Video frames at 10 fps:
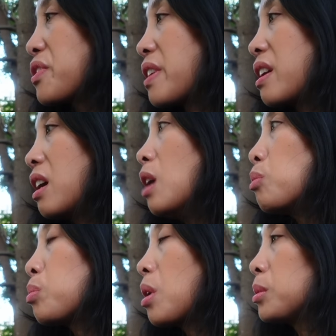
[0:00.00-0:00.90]
are set up,
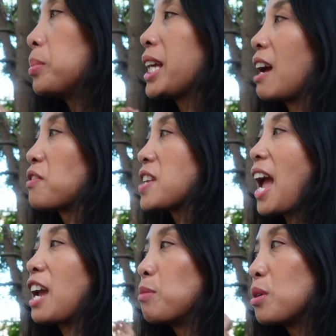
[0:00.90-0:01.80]
we'd probably have to
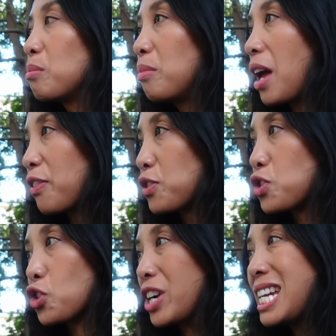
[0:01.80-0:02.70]
aim them at the
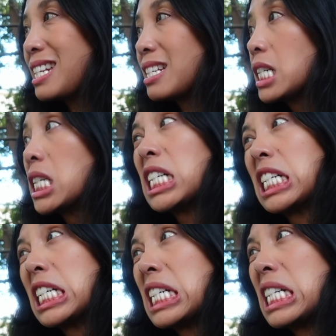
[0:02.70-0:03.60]
street.
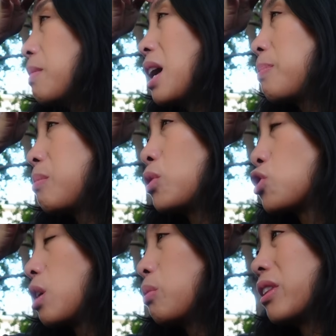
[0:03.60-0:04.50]
It might be more
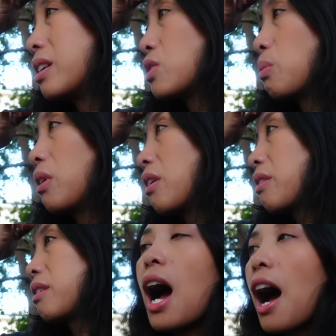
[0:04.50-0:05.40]
trouble than it's worth.
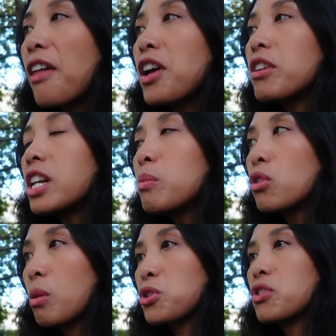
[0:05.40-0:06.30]
Are there any
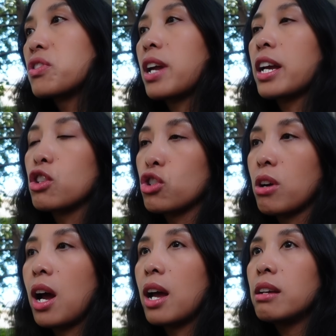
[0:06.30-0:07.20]
more options that I can
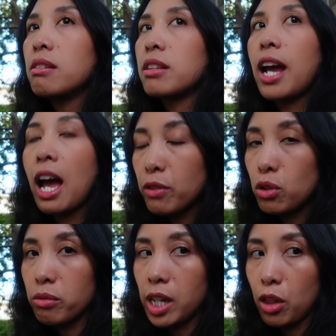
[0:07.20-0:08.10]
try that I haven't
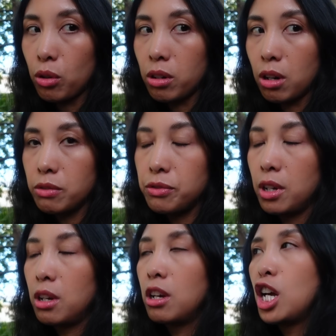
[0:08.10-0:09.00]
already thought of
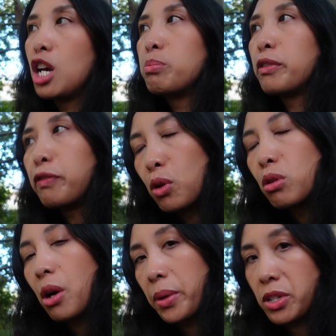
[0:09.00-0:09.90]
before
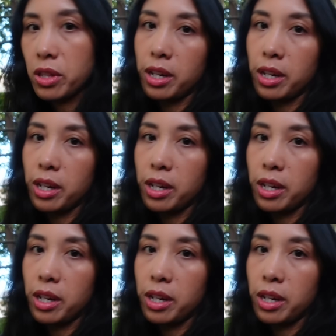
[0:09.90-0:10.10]
going to the